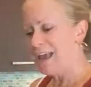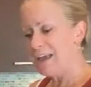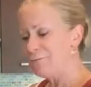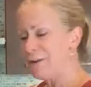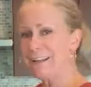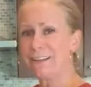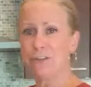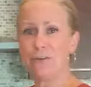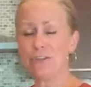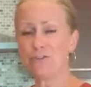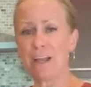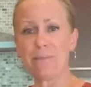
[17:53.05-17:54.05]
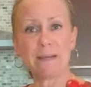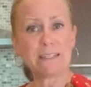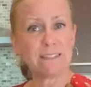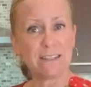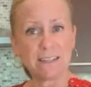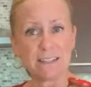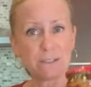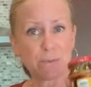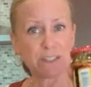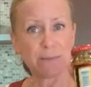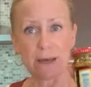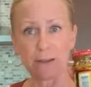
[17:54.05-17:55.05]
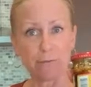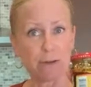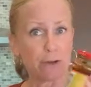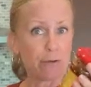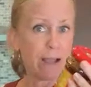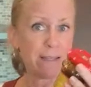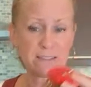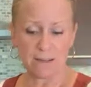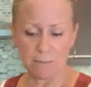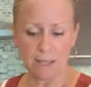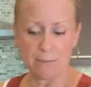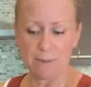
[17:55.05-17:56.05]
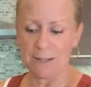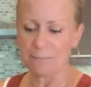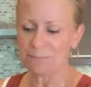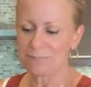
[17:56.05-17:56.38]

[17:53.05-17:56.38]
And frankly, you can try mixing this with some other vinaigrettes and maybe,